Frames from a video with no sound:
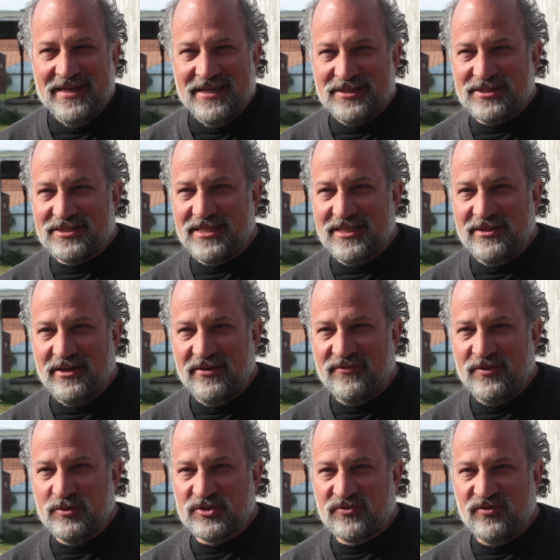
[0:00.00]
to see if
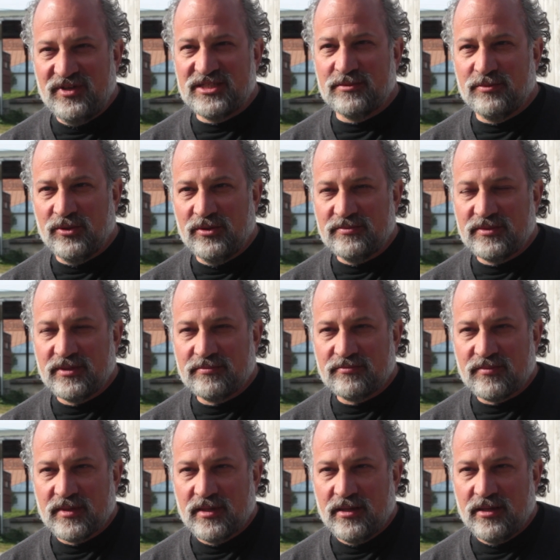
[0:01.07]
it was feasible.
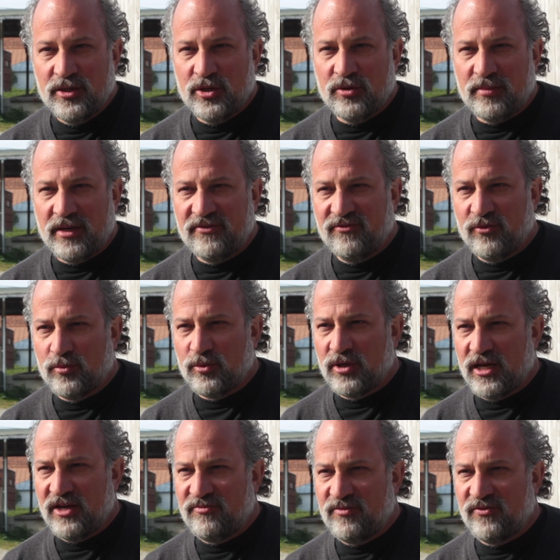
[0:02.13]
My former
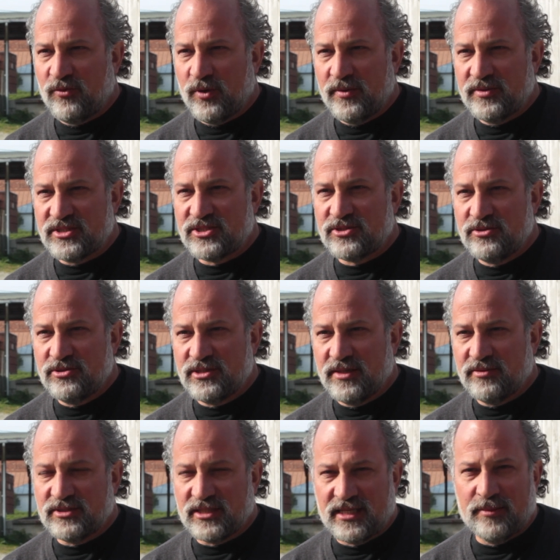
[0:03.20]
life, before I was a surgeon, I
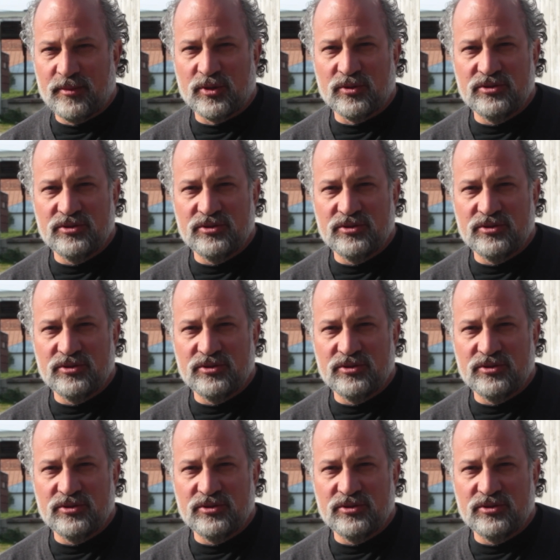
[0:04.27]
was a chemical